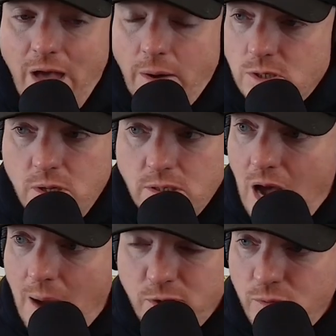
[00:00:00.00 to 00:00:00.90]
That was the
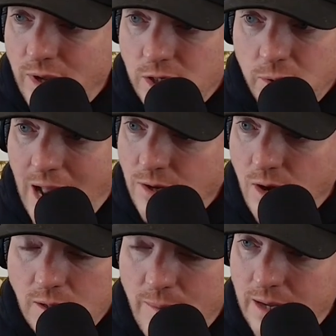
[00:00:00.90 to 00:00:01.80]
top two things you and I
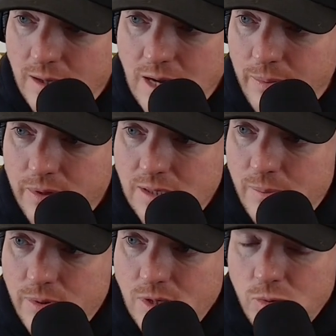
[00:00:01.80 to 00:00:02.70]
talked about at the top of this
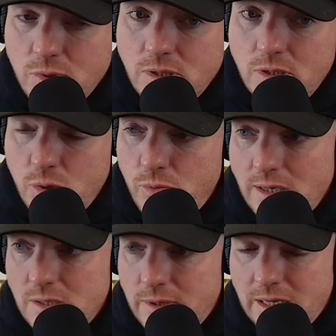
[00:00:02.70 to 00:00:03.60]
episode, was the two
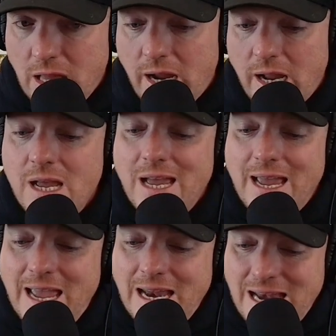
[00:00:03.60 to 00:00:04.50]
things that we didn't like.
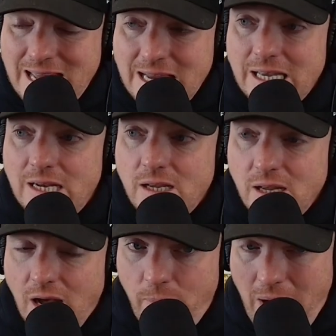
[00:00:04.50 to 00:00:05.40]
It needed
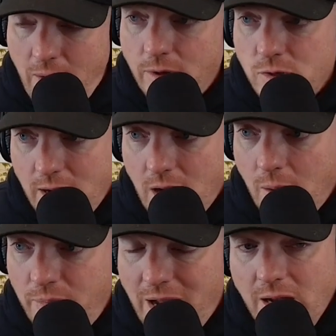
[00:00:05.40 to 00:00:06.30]
a powertrain
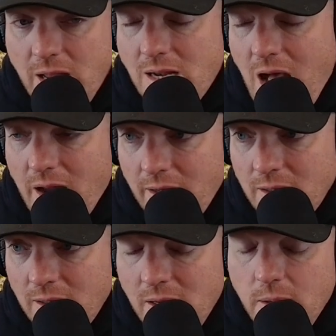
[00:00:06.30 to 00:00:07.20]
update. It got it.
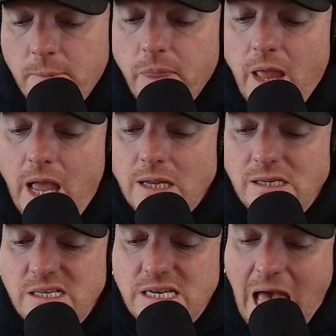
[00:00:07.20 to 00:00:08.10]
It
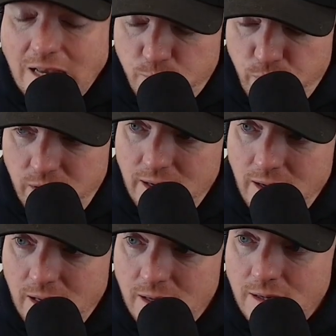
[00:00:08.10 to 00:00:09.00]
desperately
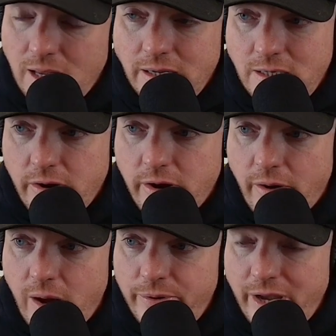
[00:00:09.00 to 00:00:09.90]
needed an
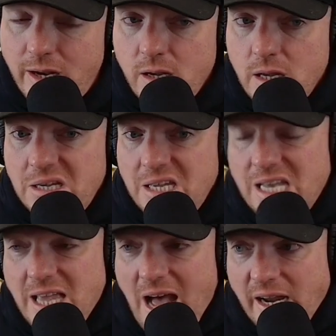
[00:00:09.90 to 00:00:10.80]
interior update.
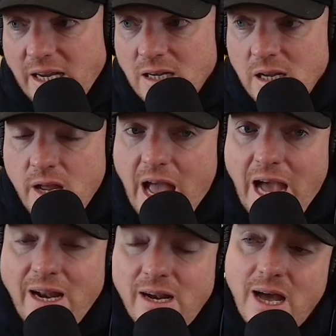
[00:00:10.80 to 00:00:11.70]
It got it.
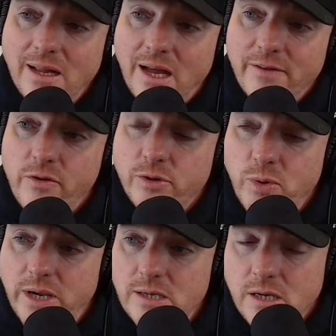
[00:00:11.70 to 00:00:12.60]
And then it got a lot of other
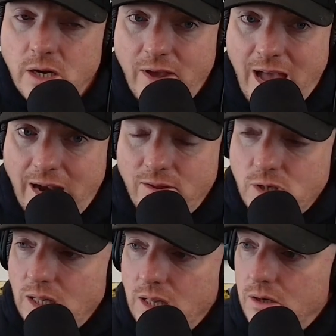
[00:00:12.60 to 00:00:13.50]
tweaks. You know, they added the
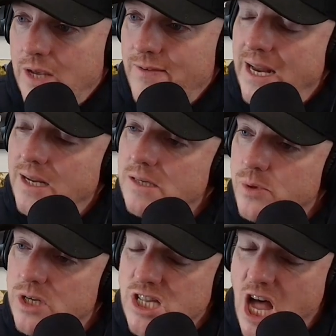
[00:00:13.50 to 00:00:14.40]
Trailhunter. They've added
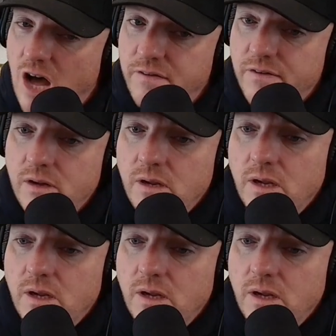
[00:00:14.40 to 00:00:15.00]
some stuff